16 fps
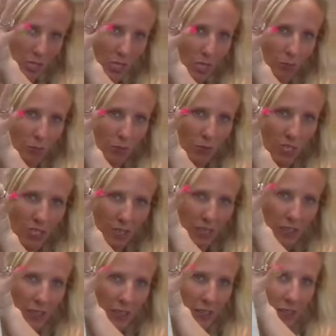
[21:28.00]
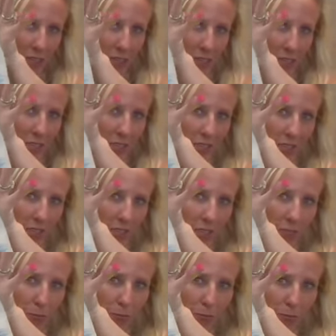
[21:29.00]
but I think the
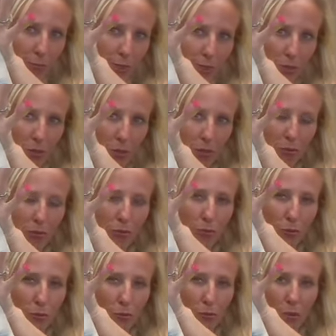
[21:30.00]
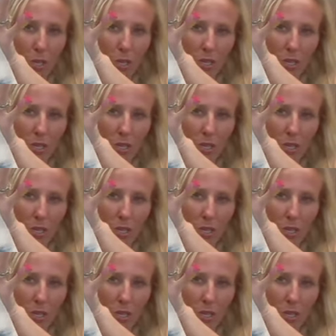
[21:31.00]
blue, ooh,